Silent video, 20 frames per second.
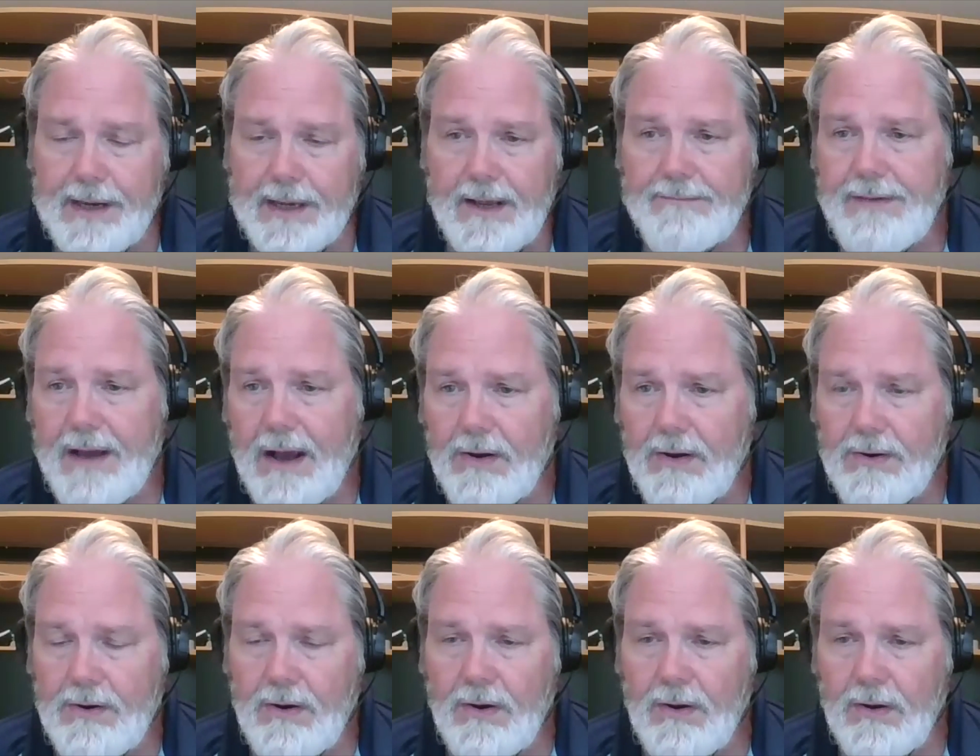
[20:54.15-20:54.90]
of
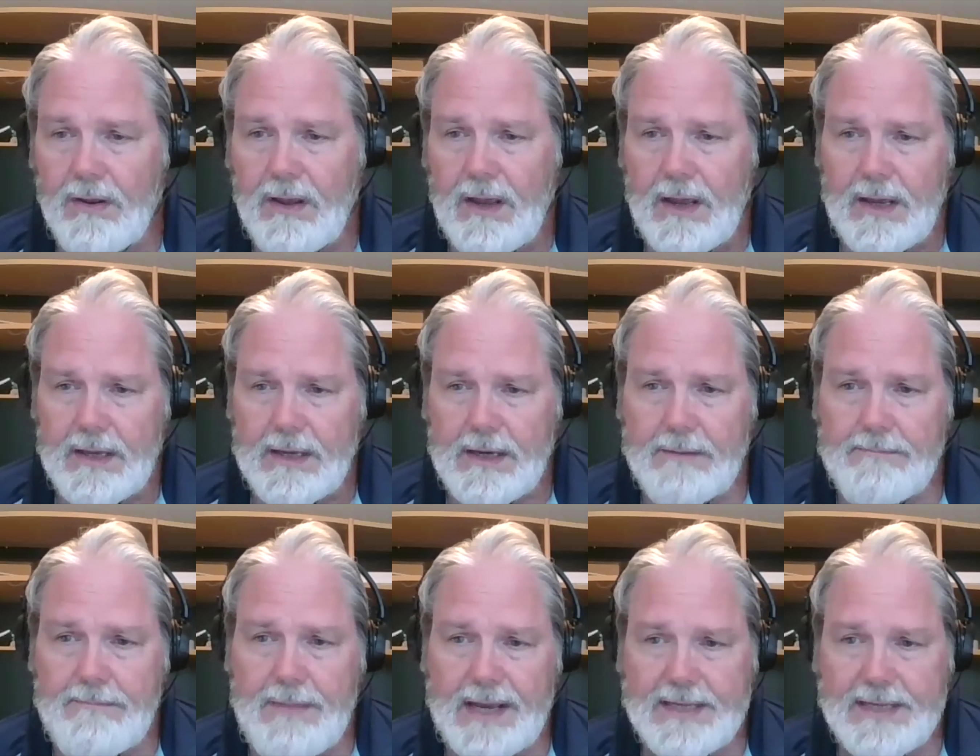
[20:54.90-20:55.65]
alcohol
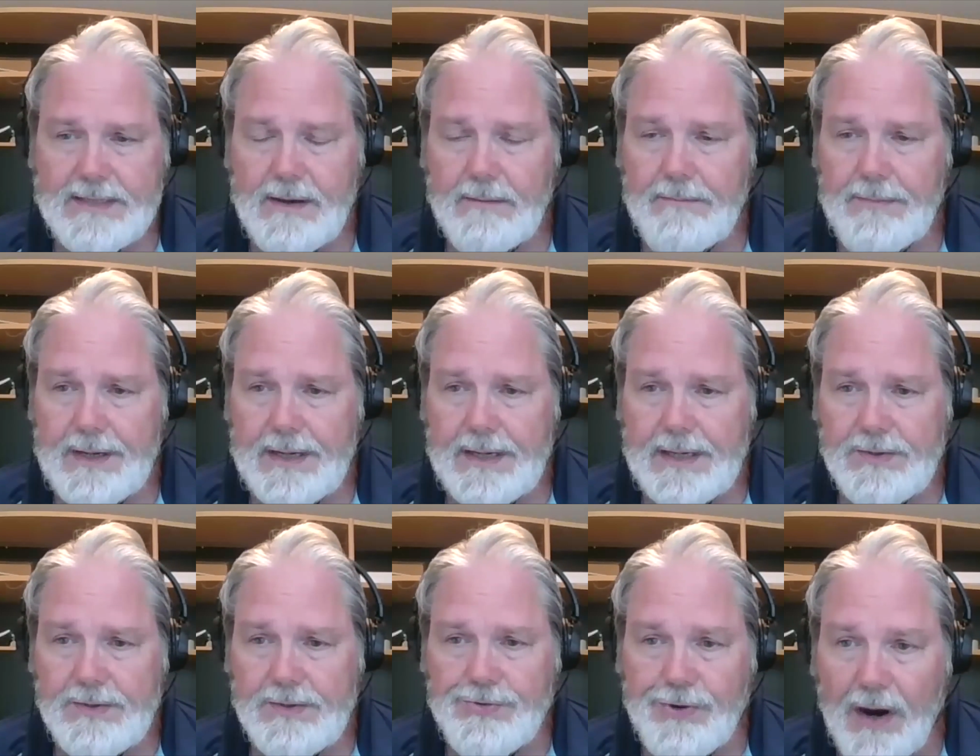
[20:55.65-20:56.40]
can make
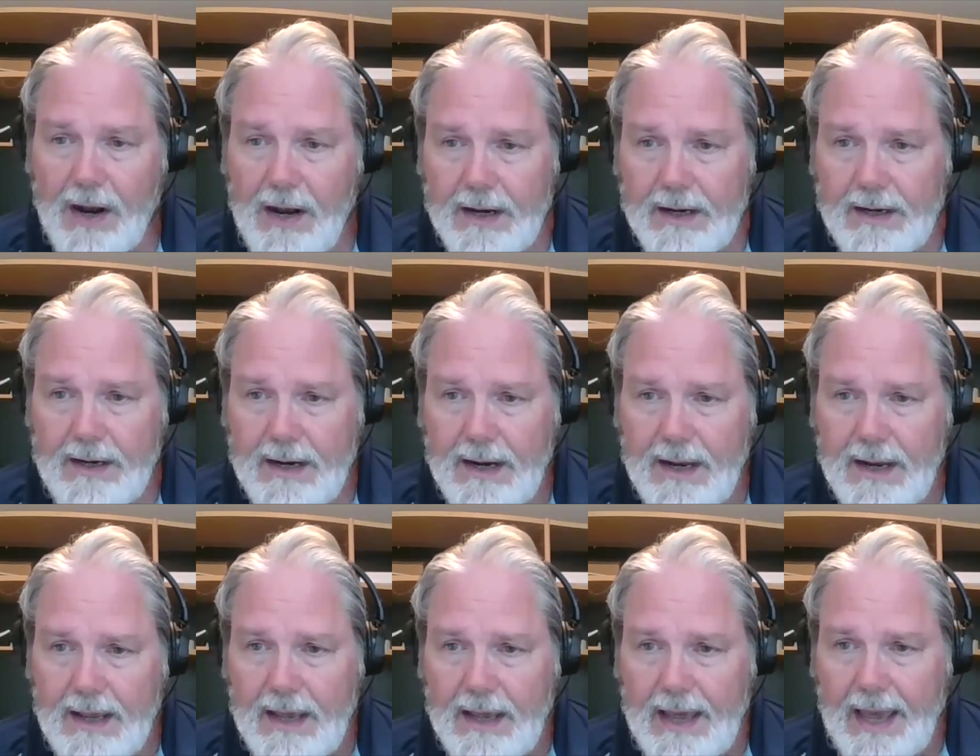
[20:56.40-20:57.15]
somebody drunk,
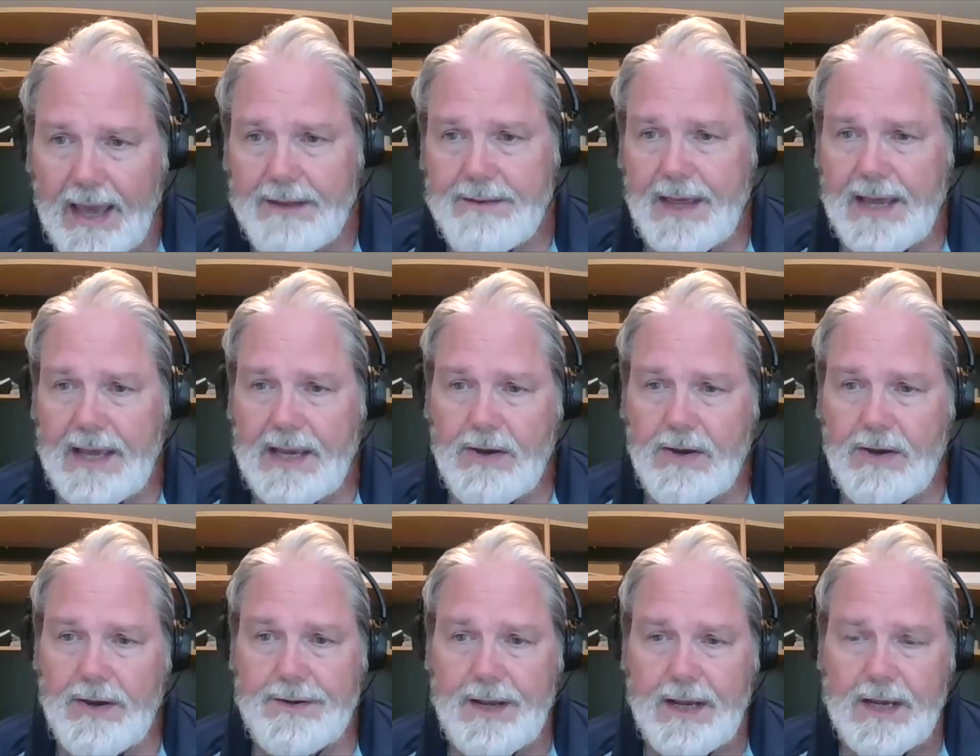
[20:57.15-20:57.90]
and they
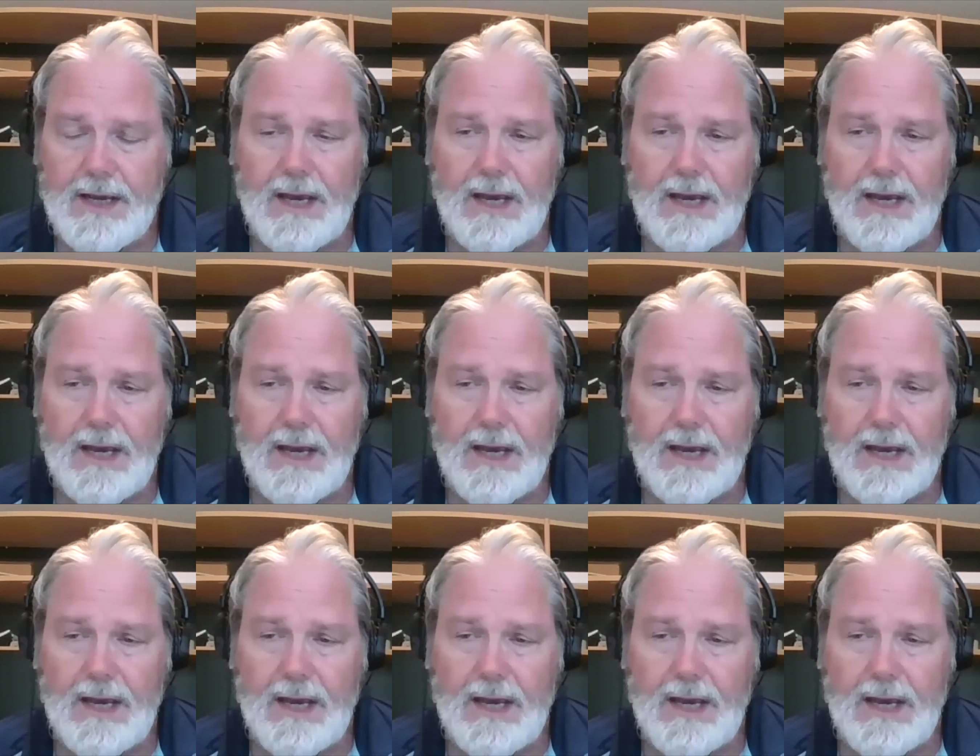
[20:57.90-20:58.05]
could